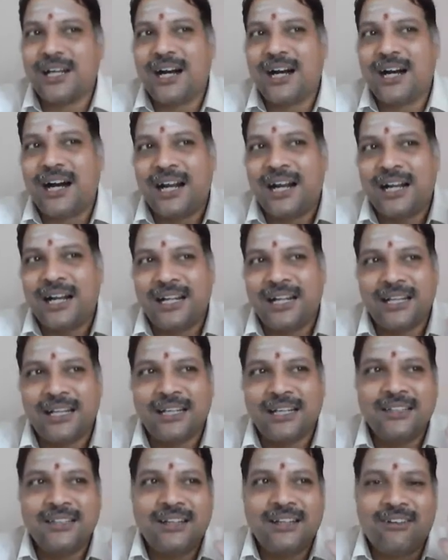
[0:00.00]

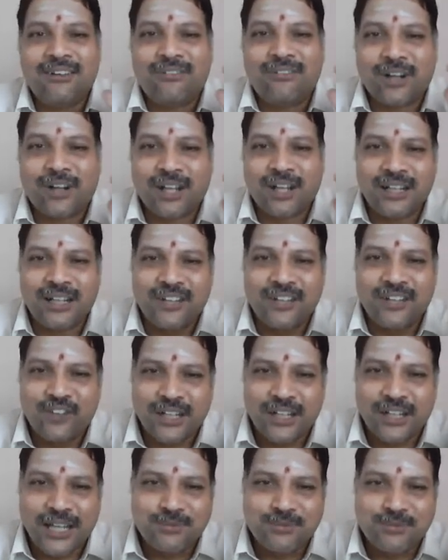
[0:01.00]
and what are the
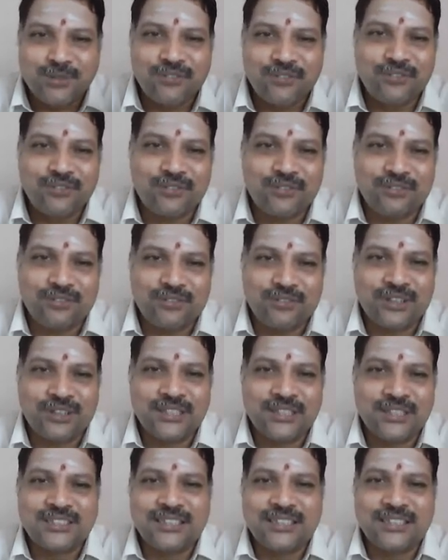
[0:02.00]
different types of
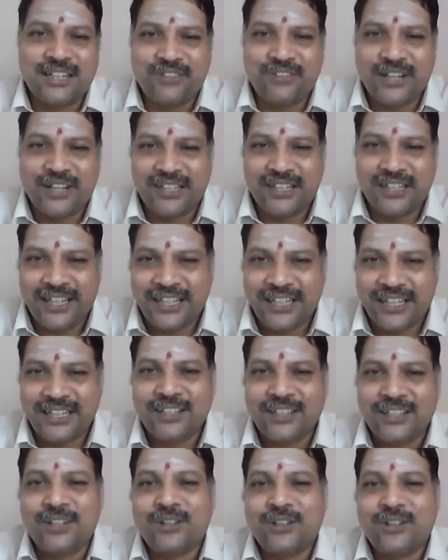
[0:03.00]
risk that we are
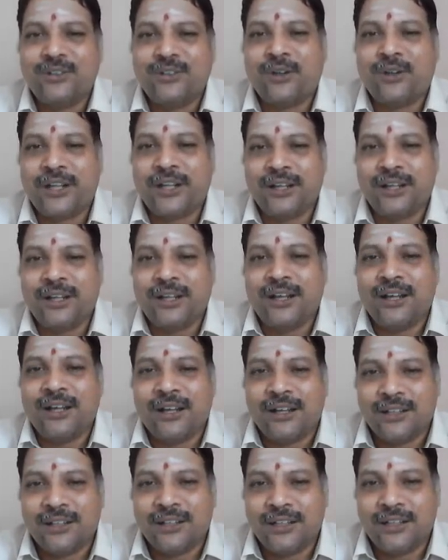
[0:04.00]
taking during
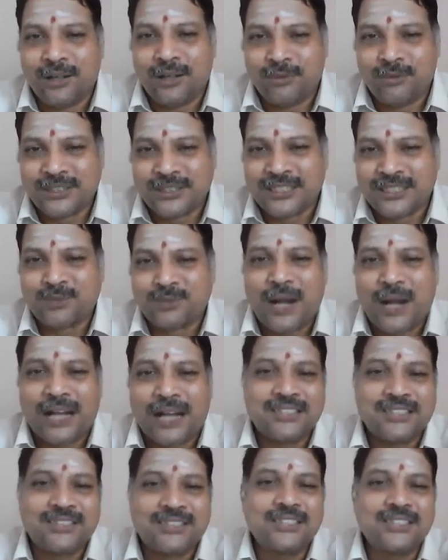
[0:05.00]
the business
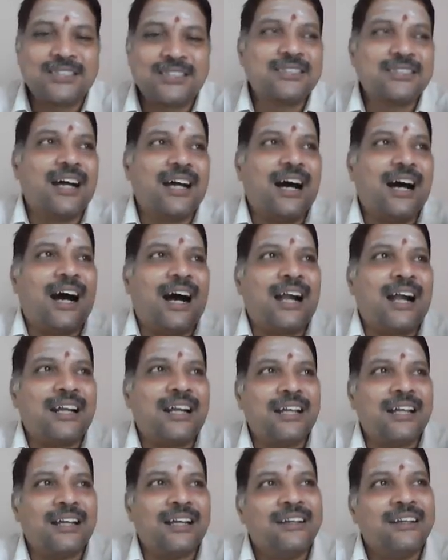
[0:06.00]
practices,
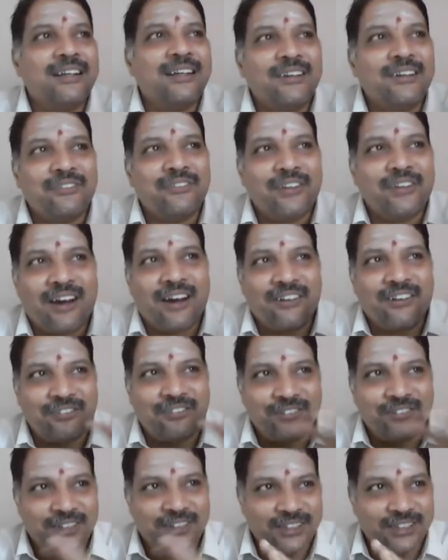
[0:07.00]
and we
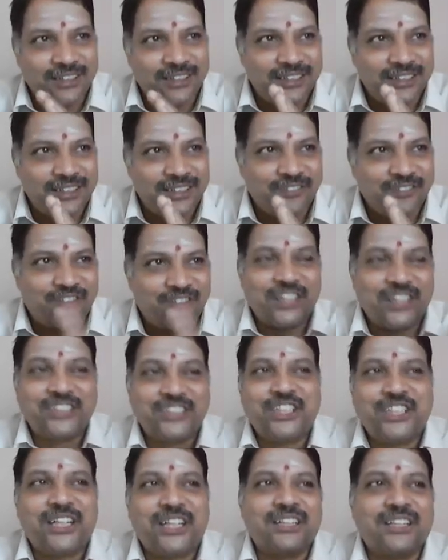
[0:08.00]
have
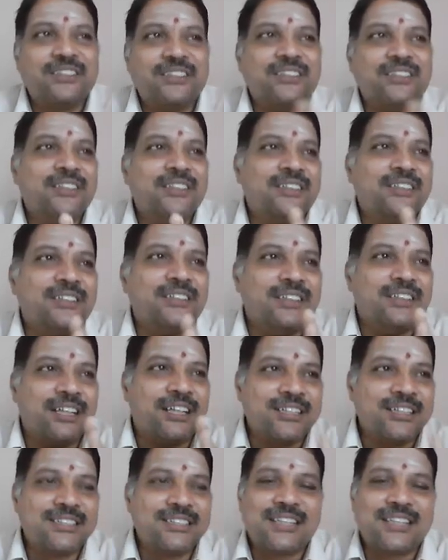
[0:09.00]
differentiated the
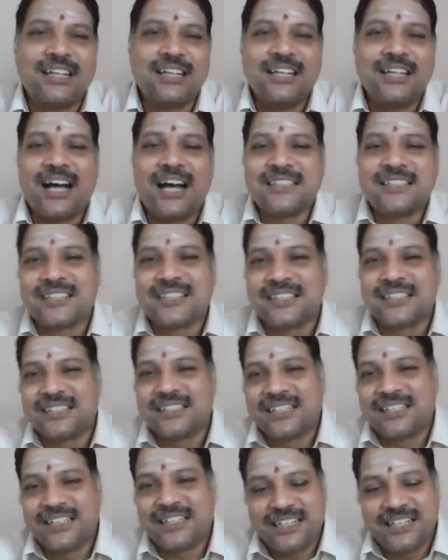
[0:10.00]
risk and
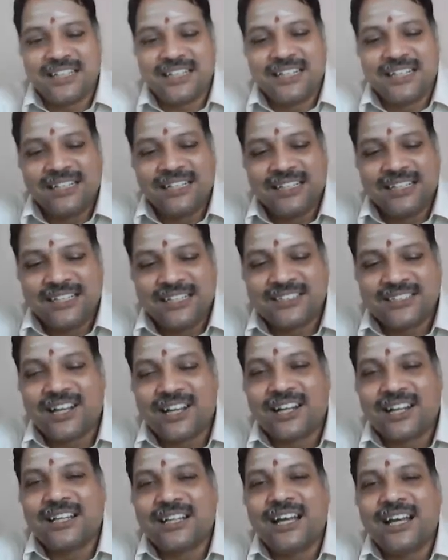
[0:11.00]
uncertainty. These
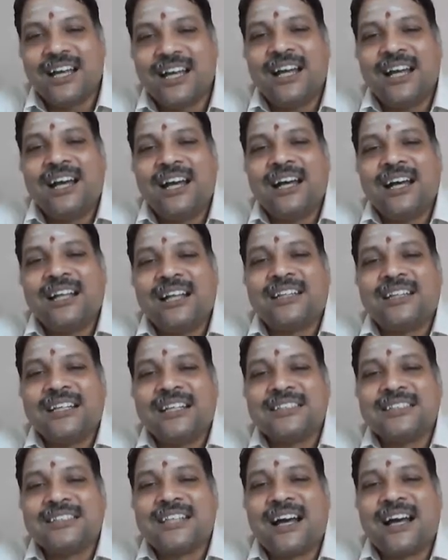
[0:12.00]
are the
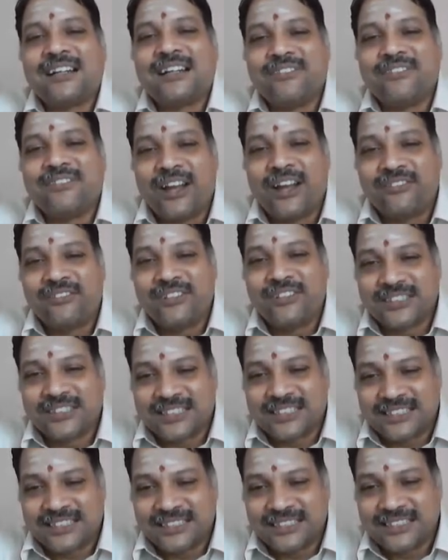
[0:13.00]
things that we have
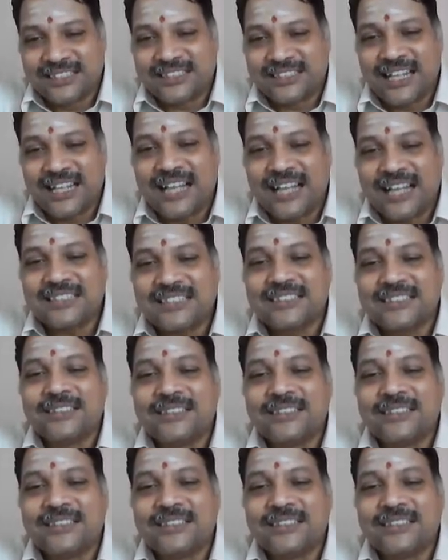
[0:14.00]
discussed in this class.